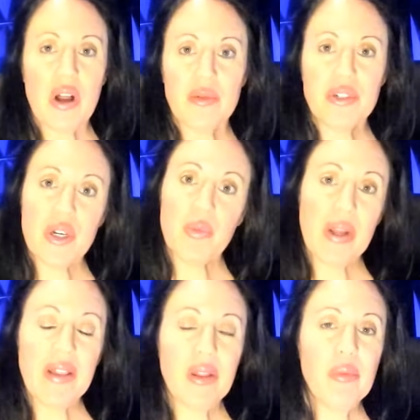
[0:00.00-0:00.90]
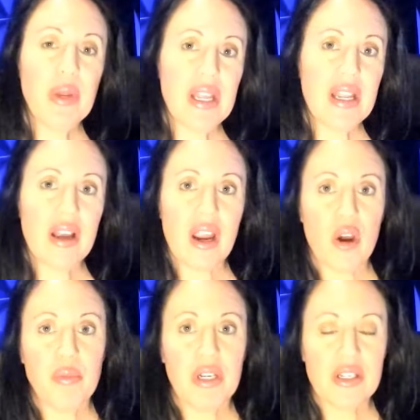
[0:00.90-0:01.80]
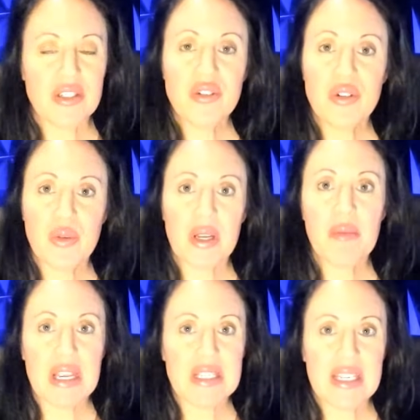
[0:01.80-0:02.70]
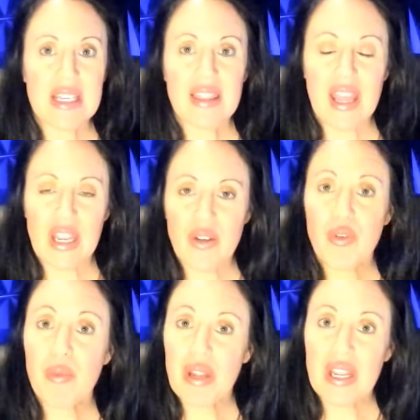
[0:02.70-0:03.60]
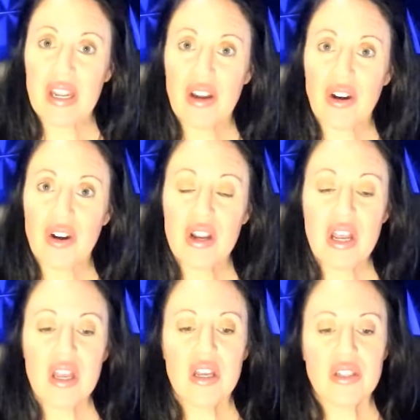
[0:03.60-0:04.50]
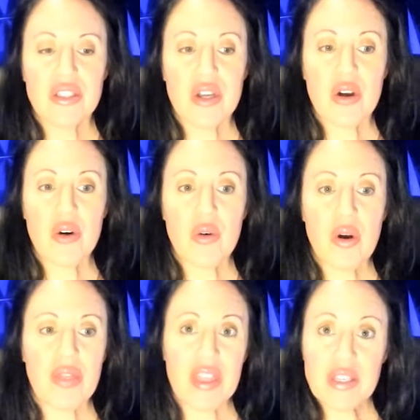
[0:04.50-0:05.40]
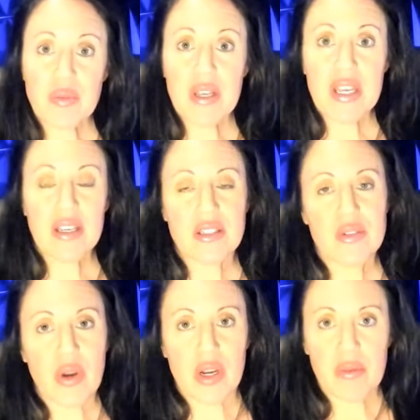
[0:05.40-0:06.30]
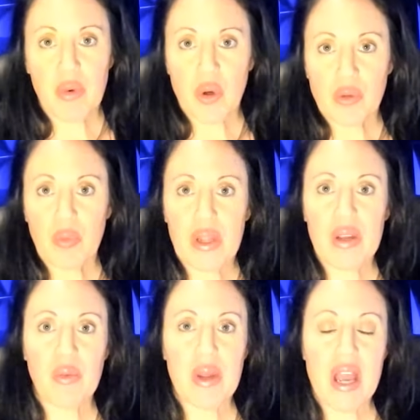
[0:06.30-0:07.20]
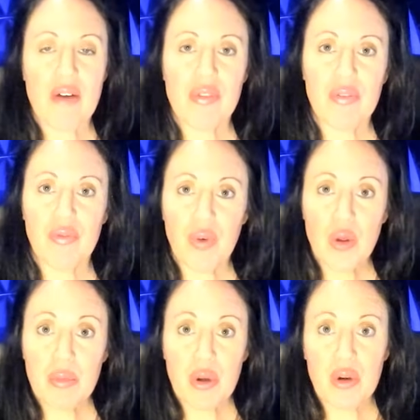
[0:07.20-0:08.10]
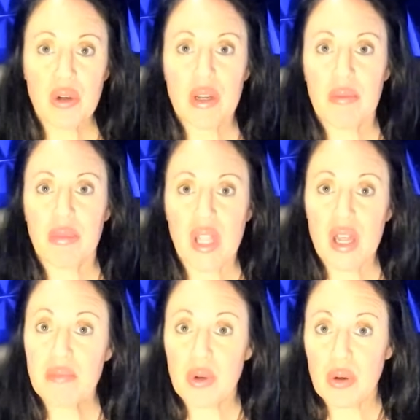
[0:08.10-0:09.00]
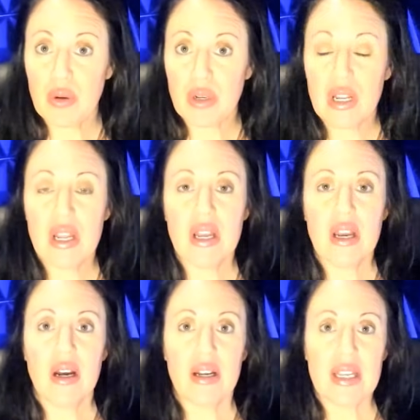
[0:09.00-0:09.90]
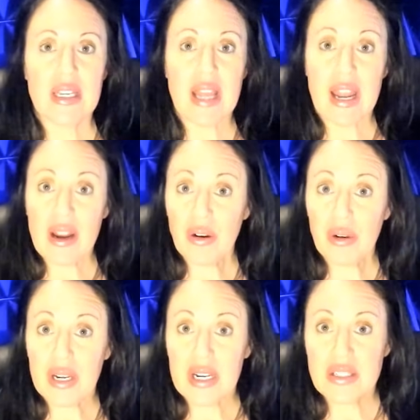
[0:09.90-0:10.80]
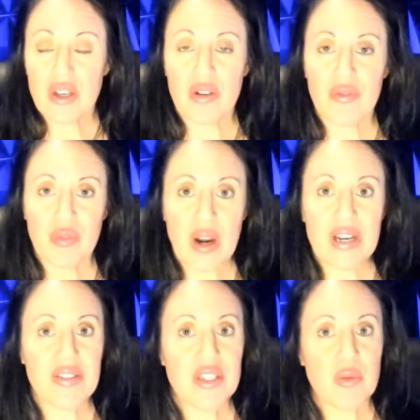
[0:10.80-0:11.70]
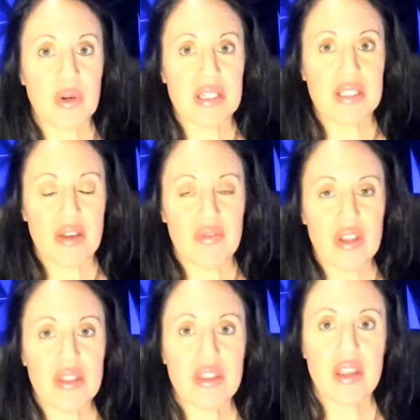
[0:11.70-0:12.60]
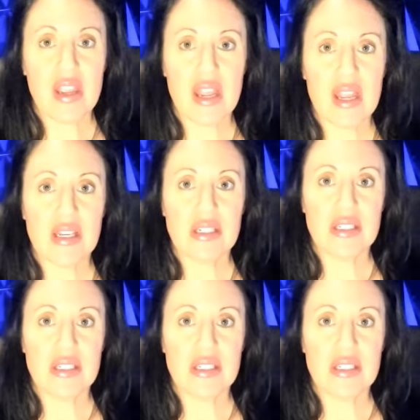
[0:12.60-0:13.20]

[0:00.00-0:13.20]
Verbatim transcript: to your weekly reading. I hope you guys are doing amazing. Thank you for being here. So this week is a very important week. We have the full moon, blood moon in Aries on Friday the twenty-seventh, and